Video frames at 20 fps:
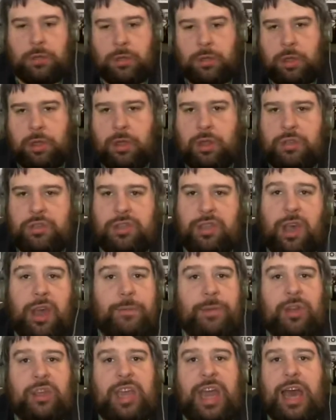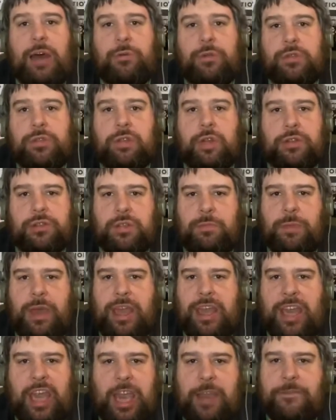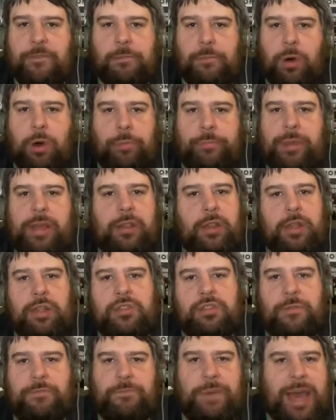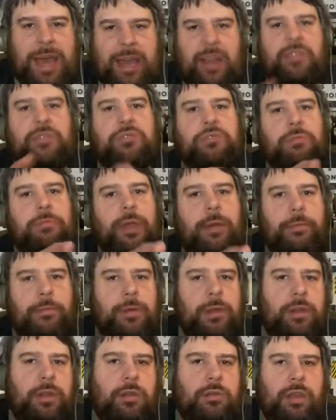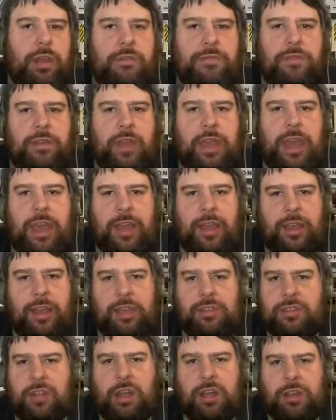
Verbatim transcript: Simon Cowell's got to make even more millions of pounds, remember, don't you forget. It's not